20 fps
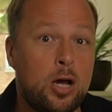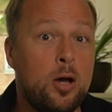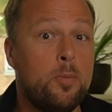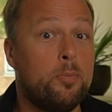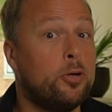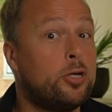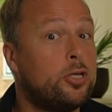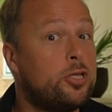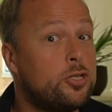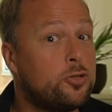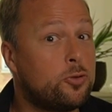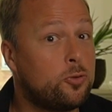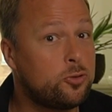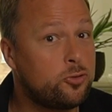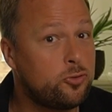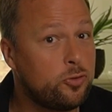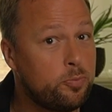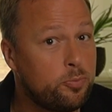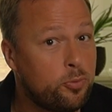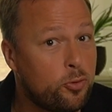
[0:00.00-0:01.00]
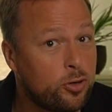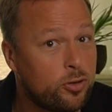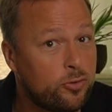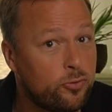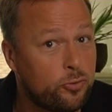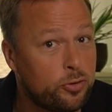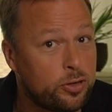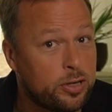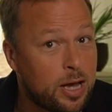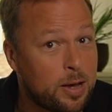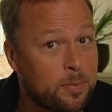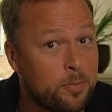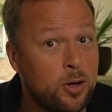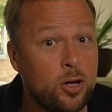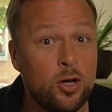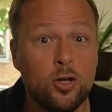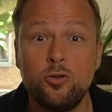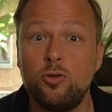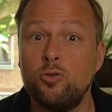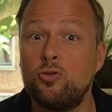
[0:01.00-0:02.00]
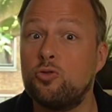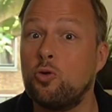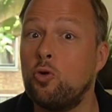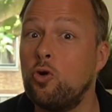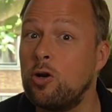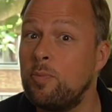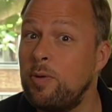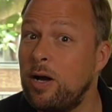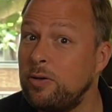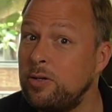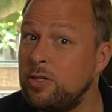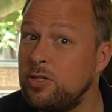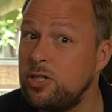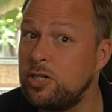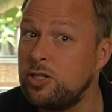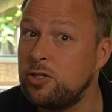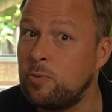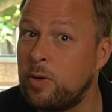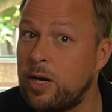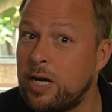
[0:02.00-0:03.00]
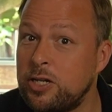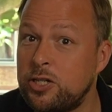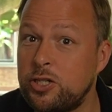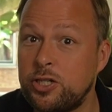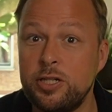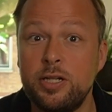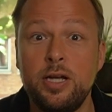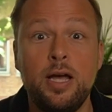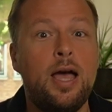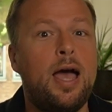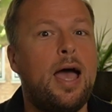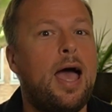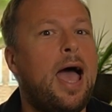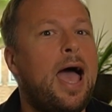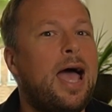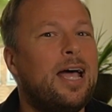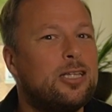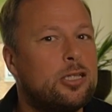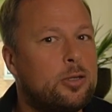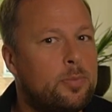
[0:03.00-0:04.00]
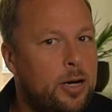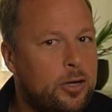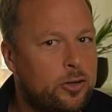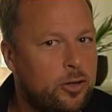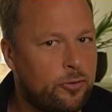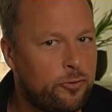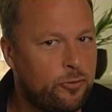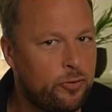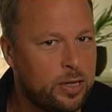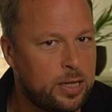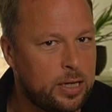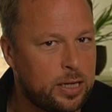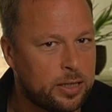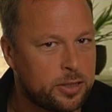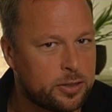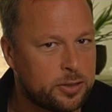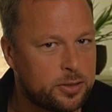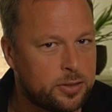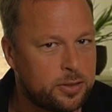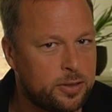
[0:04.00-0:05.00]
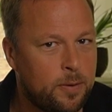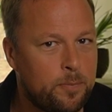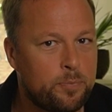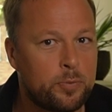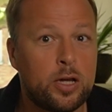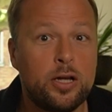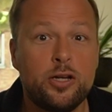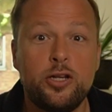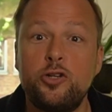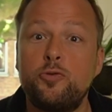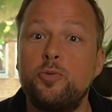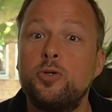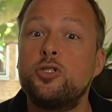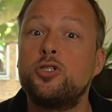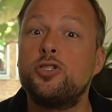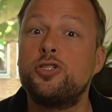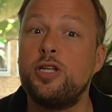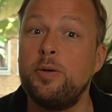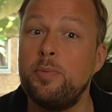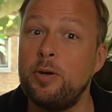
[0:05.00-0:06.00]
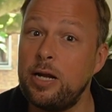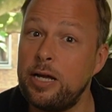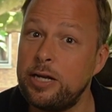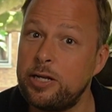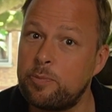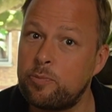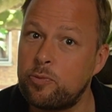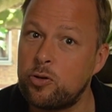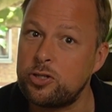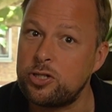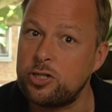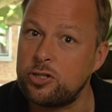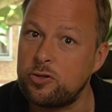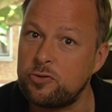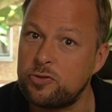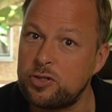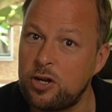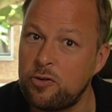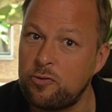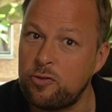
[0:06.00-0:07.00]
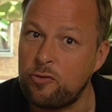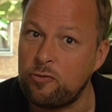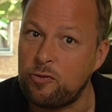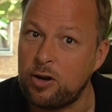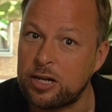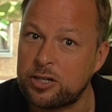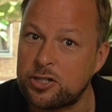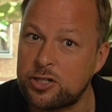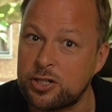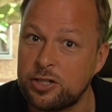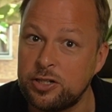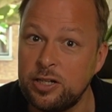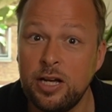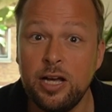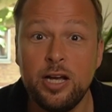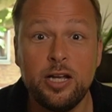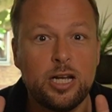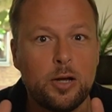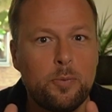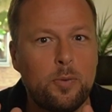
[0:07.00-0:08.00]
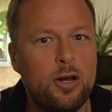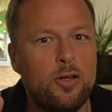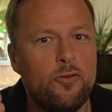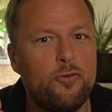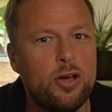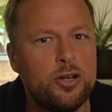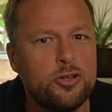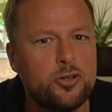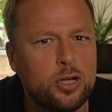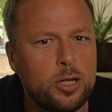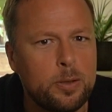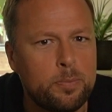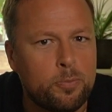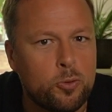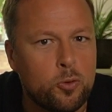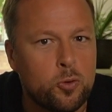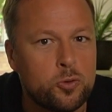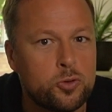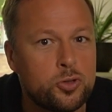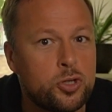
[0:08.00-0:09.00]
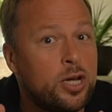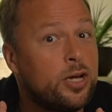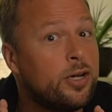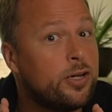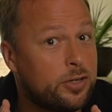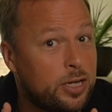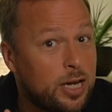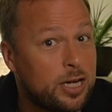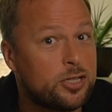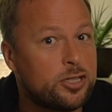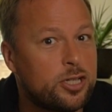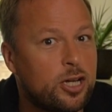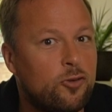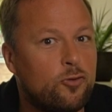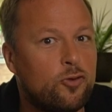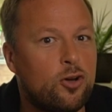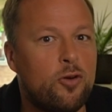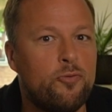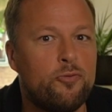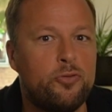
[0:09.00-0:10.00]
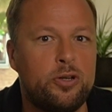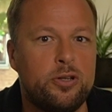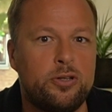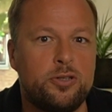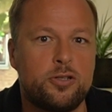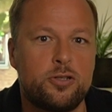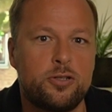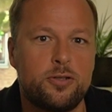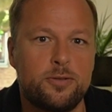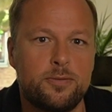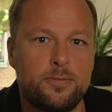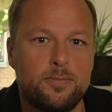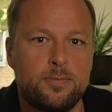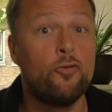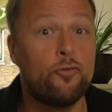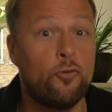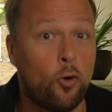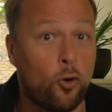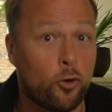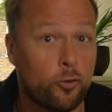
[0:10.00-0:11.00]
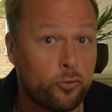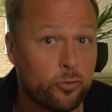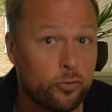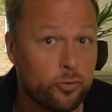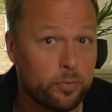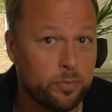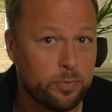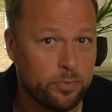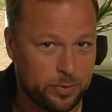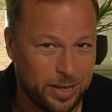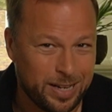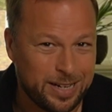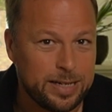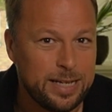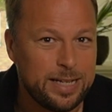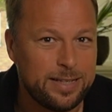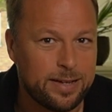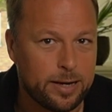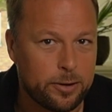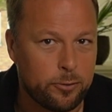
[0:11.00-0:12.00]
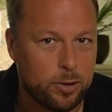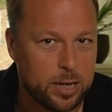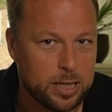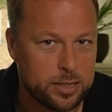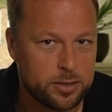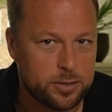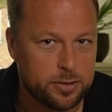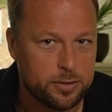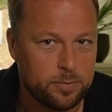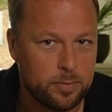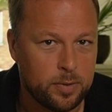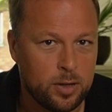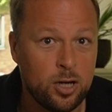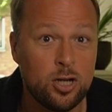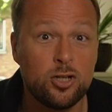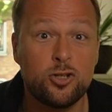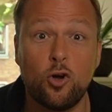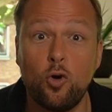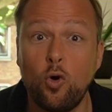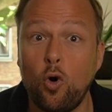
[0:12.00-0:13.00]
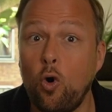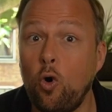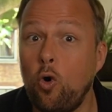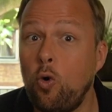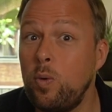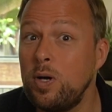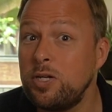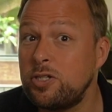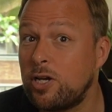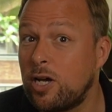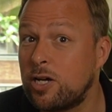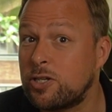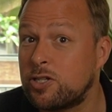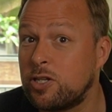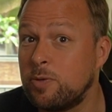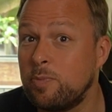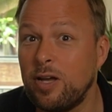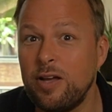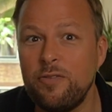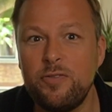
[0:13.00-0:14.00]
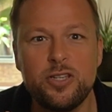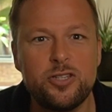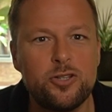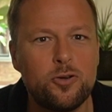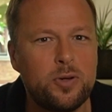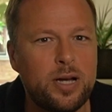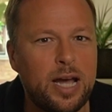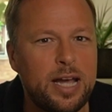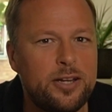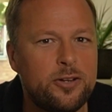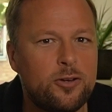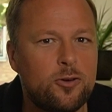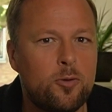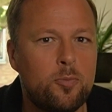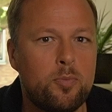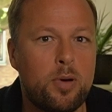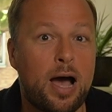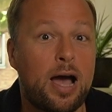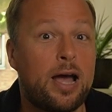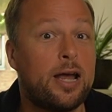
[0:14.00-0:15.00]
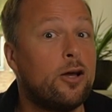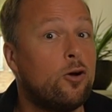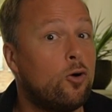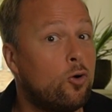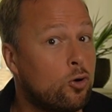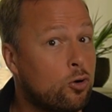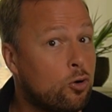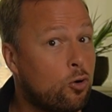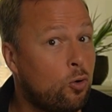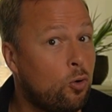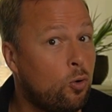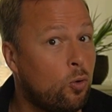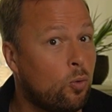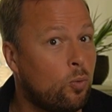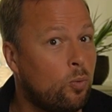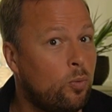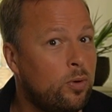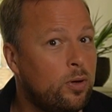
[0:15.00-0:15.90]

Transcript: But it is also important for them to talk about the situation and about their feelings. This will stimulate the process of self-reflection that will eventually boost their self-confidence. Fourth, they need their rest. So always ask them if it's okay to come by or call.